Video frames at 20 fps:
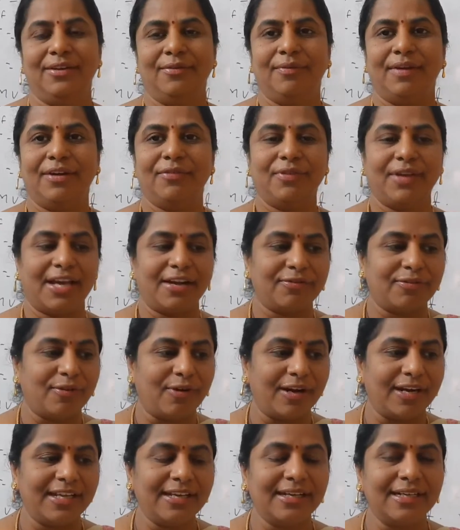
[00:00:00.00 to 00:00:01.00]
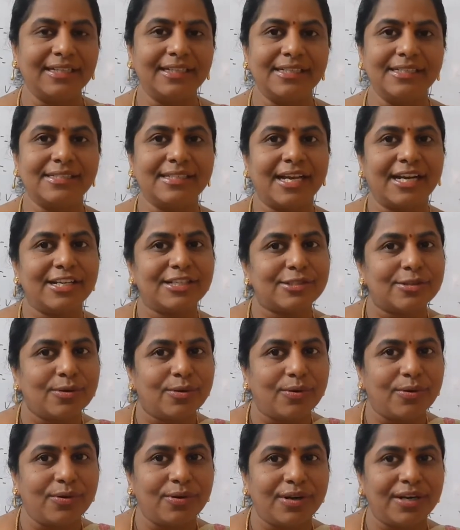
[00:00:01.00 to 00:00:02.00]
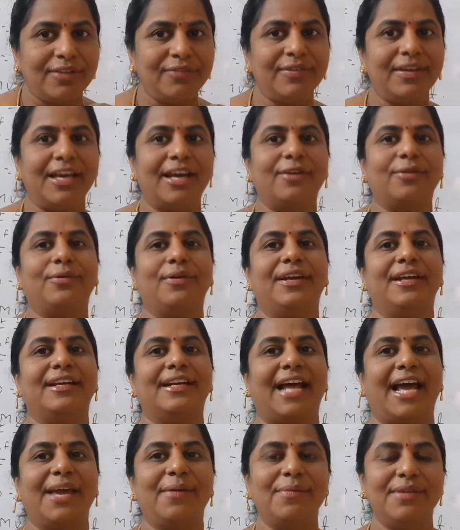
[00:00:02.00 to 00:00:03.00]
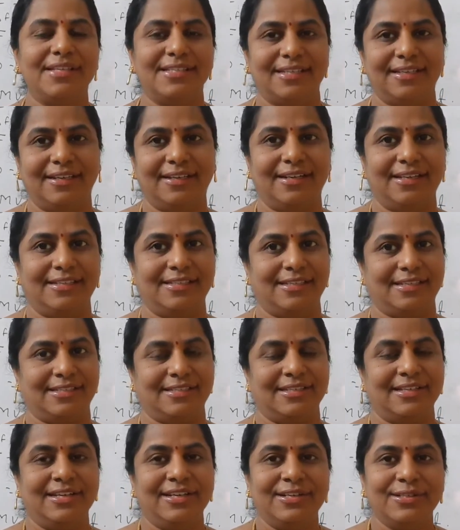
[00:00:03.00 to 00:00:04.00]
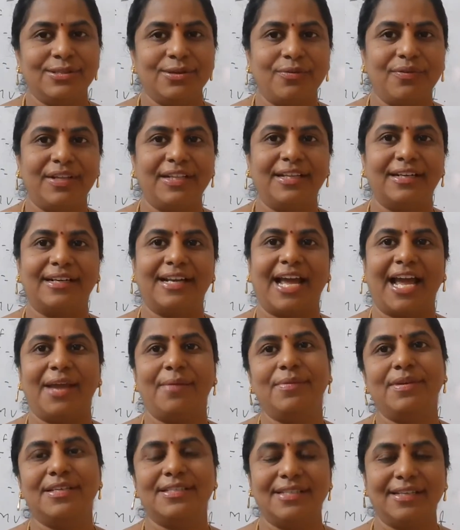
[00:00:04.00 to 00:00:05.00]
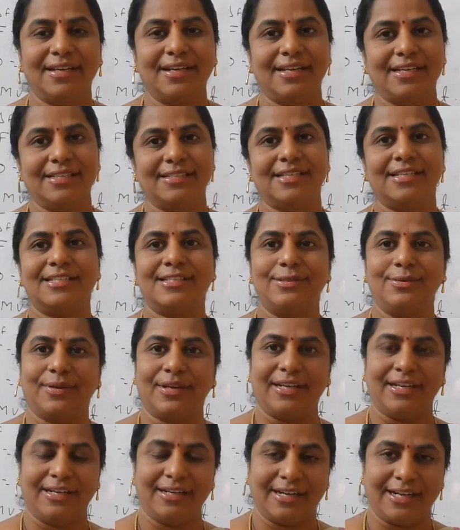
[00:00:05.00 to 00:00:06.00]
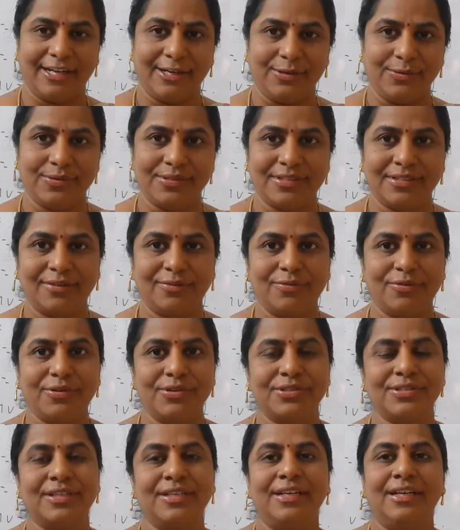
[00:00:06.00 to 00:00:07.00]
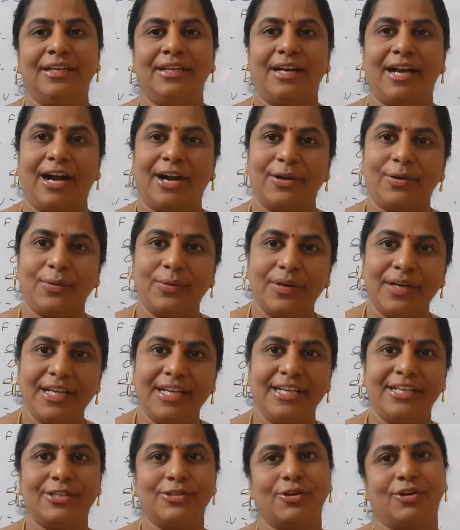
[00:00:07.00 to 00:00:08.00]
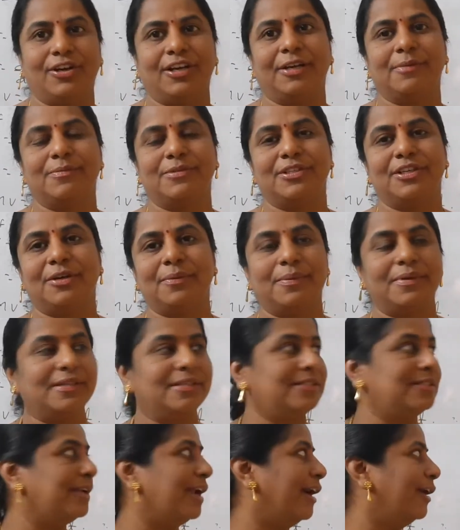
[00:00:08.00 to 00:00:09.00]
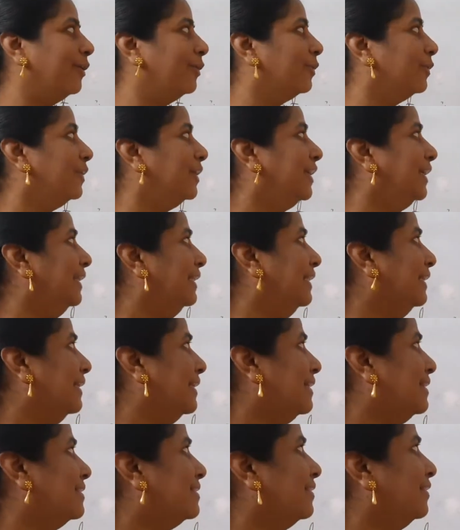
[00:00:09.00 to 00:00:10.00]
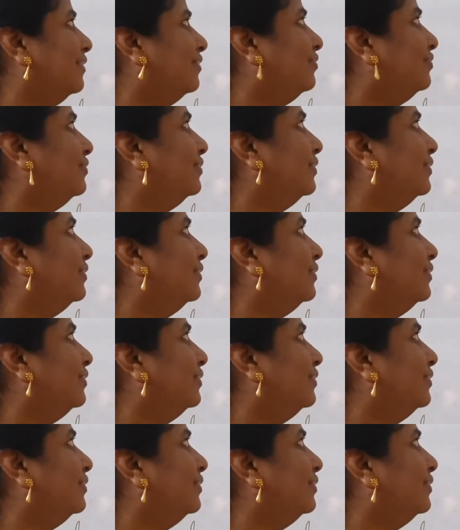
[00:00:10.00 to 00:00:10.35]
When we are falling on the sand, slowly we are going, time is increases. So when the time is increases, you can reduce the force, not only in shock absorbers, not only in the case of